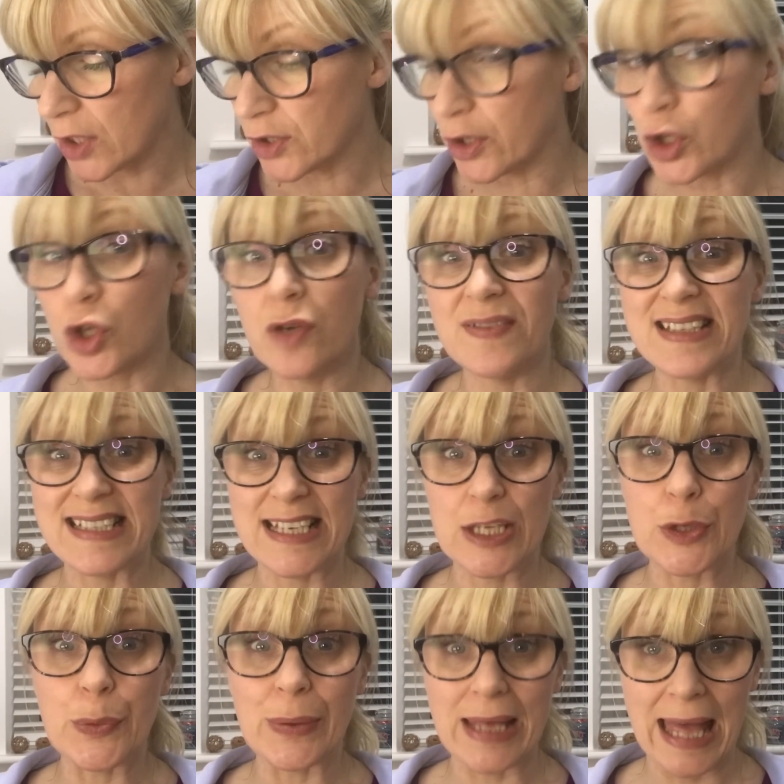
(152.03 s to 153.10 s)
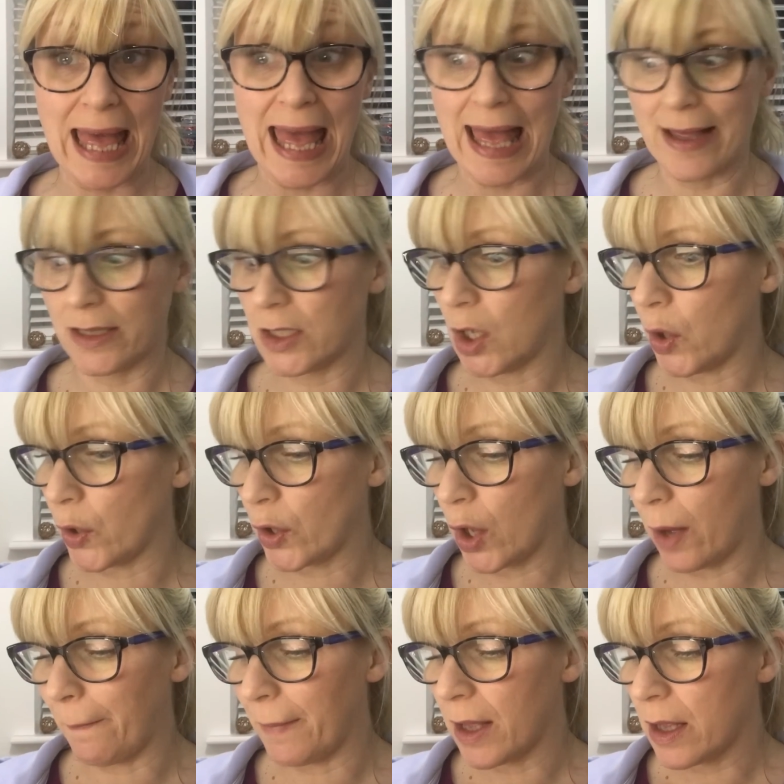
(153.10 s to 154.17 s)
So
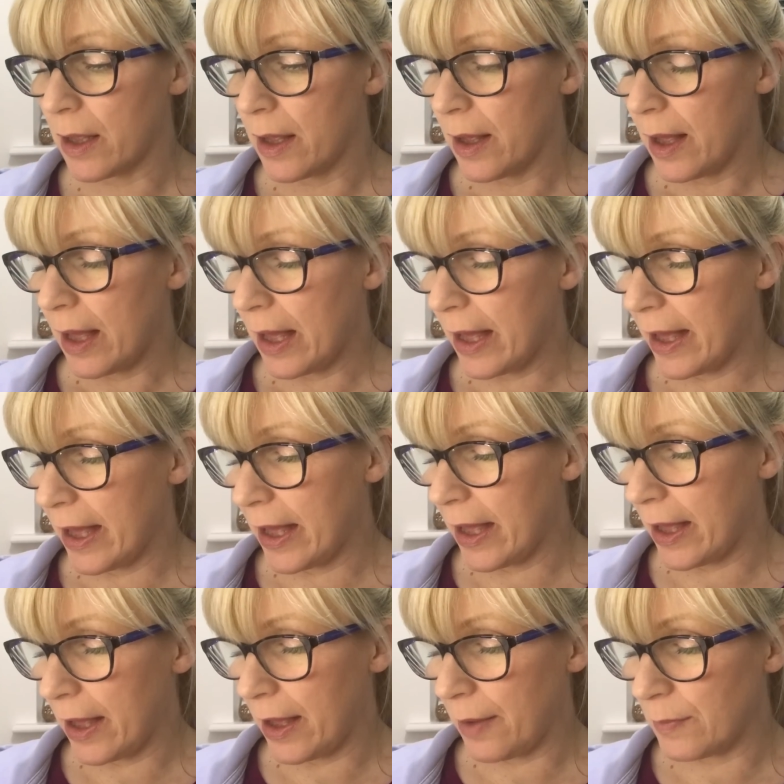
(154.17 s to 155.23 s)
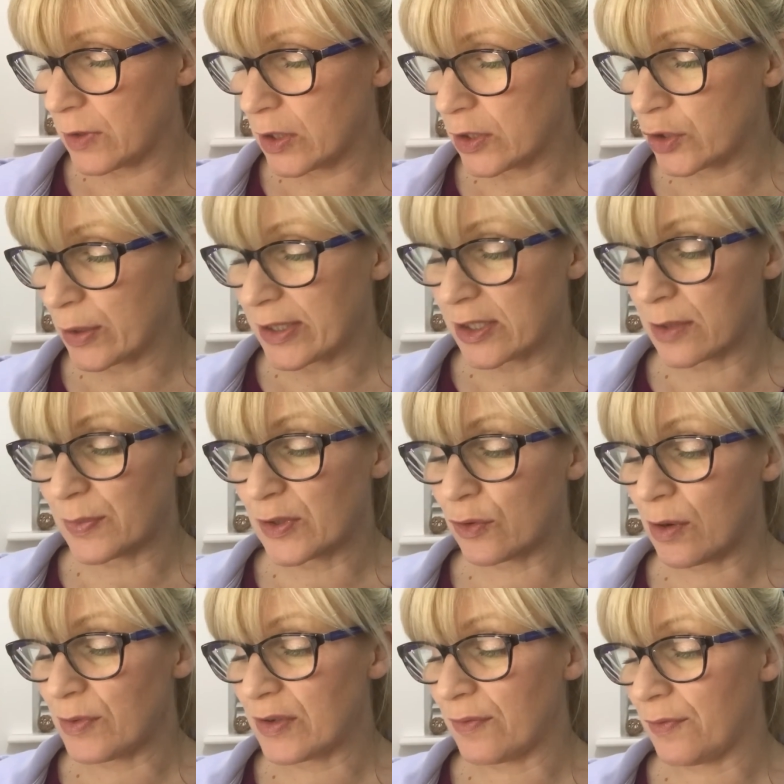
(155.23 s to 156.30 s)
qvcuk.com. So it's
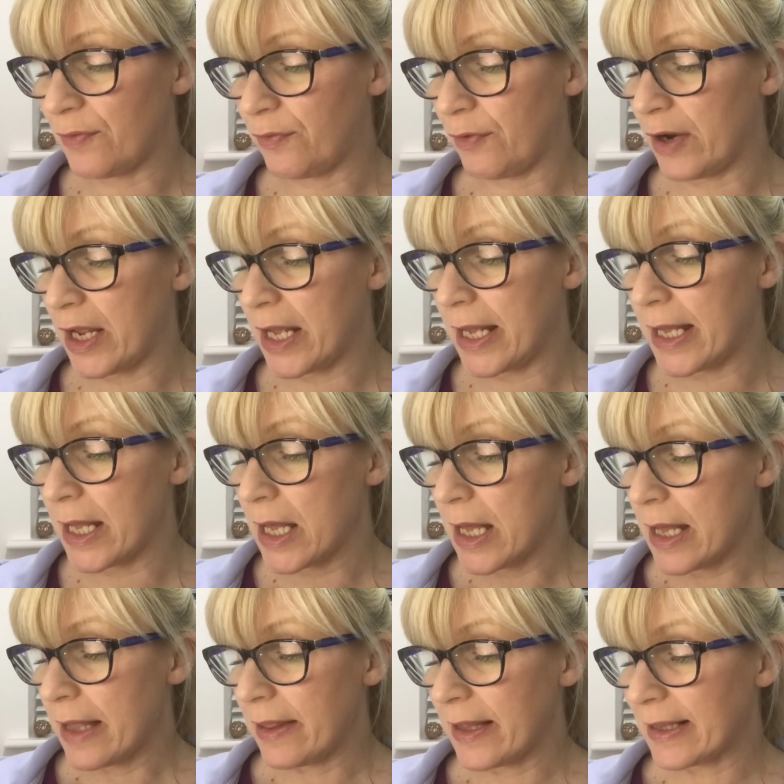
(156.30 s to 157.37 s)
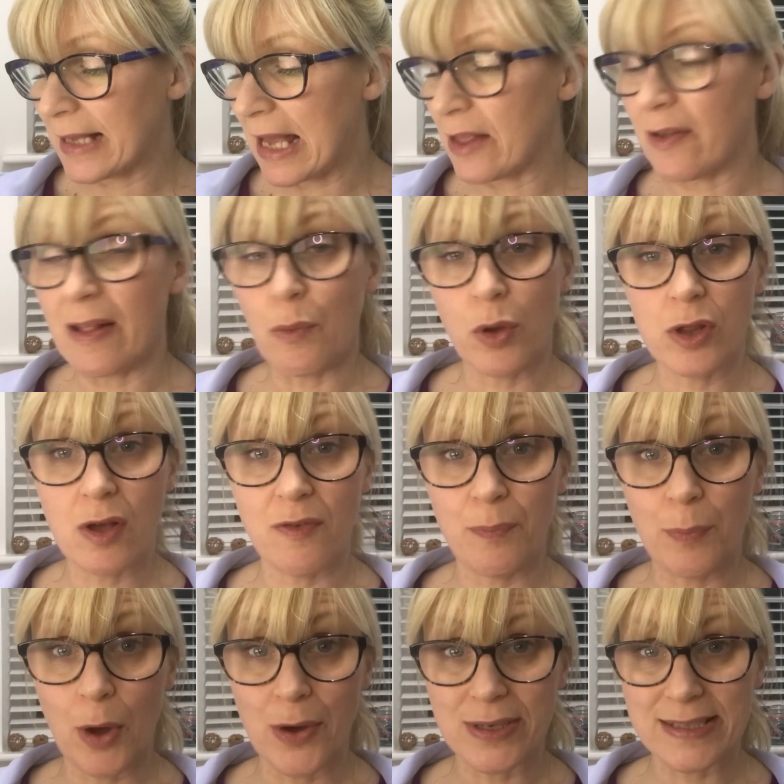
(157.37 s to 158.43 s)
subscription free. They're kind of
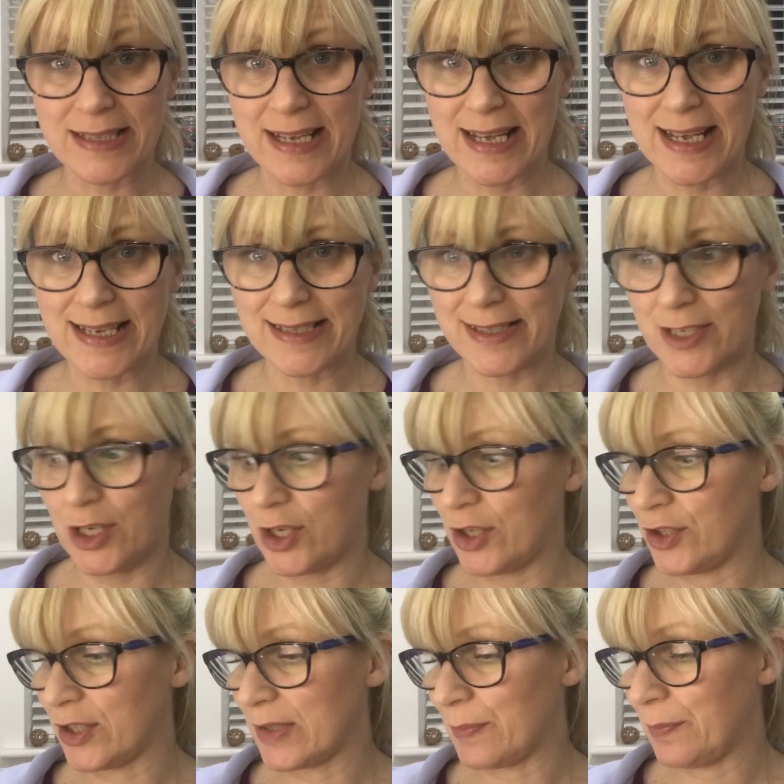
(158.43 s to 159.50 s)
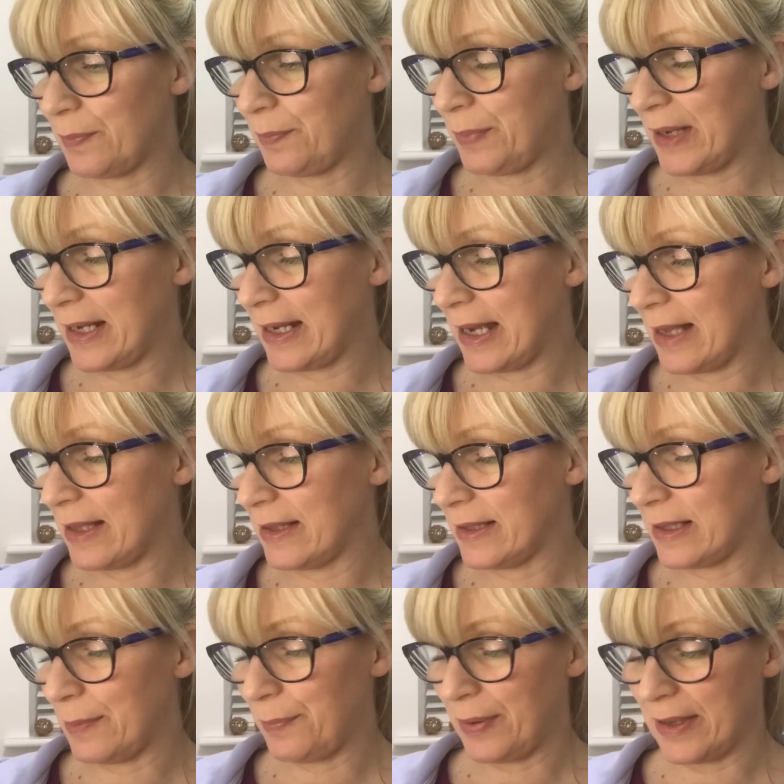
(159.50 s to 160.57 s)
one-off boxes. You can just pick in,
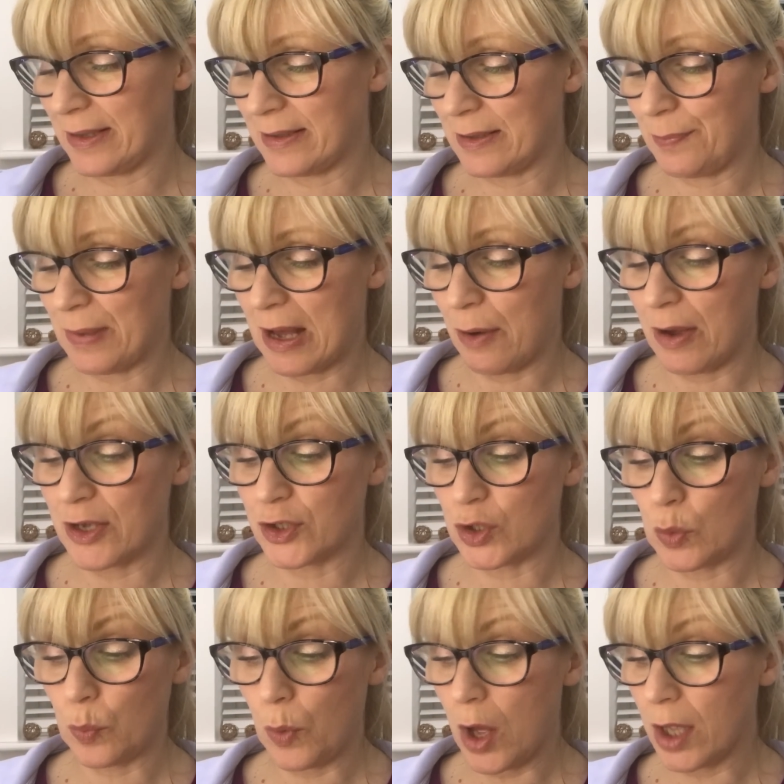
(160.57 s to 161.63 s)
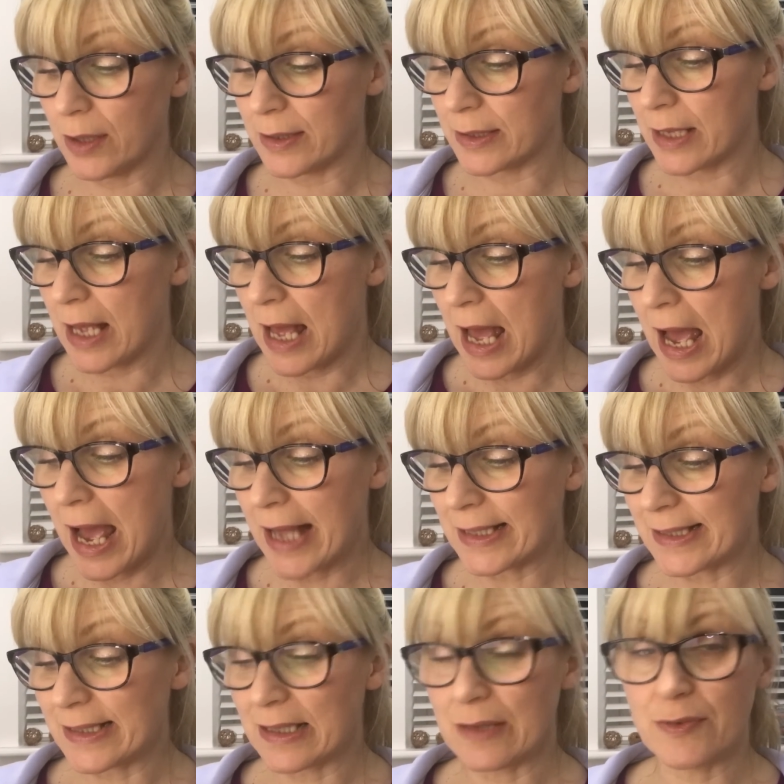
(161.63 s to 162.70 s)
dip in, dip out as you want, and
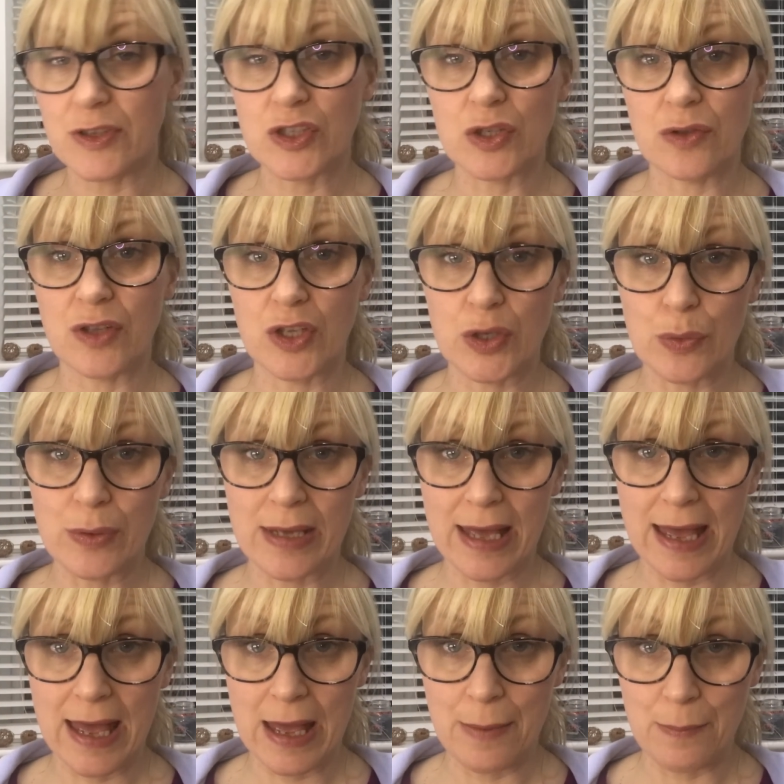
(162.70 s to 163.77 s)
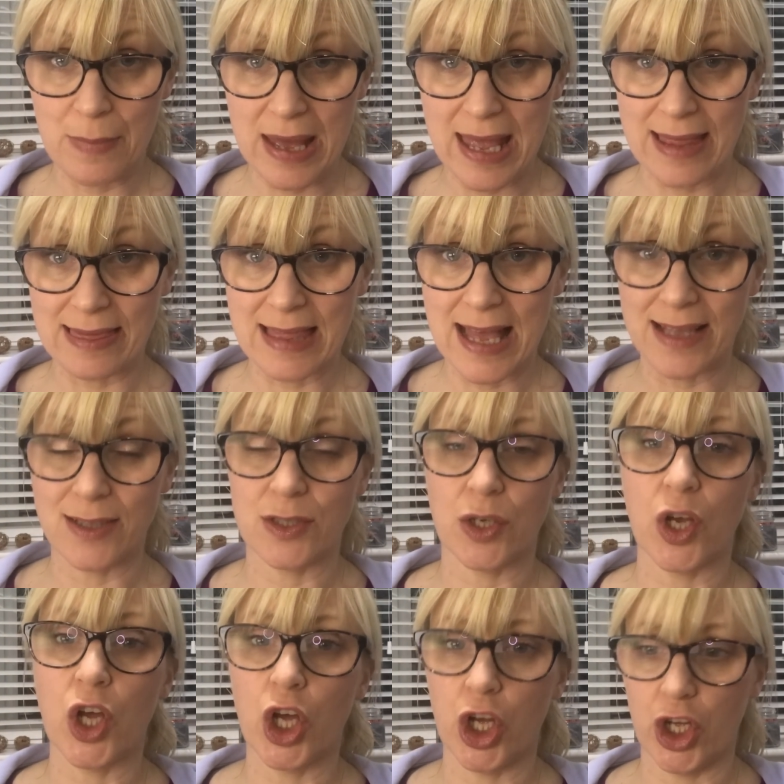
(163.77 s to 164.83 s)
it's delivered to the UK mainland
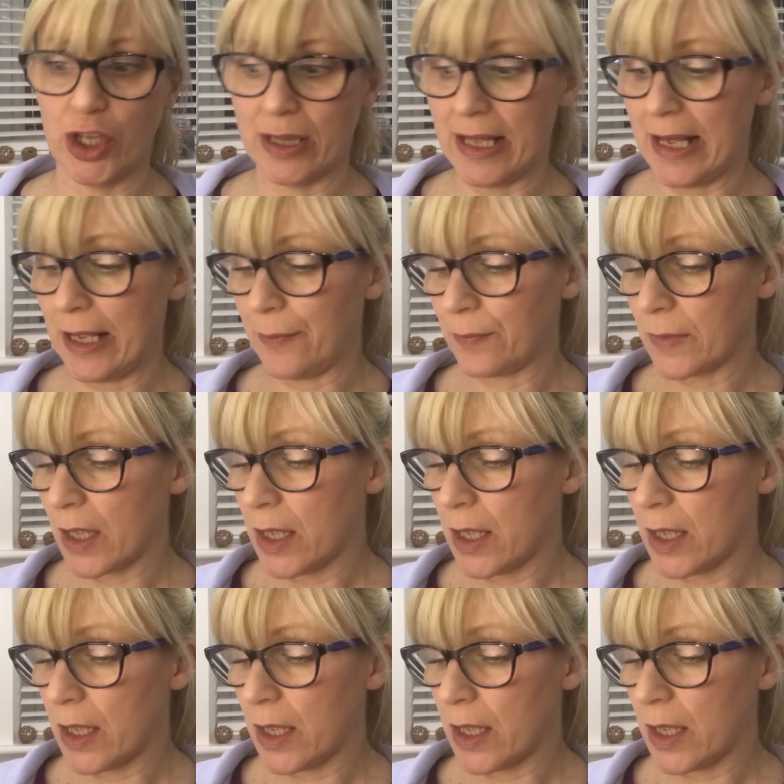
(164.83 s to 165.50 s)
only.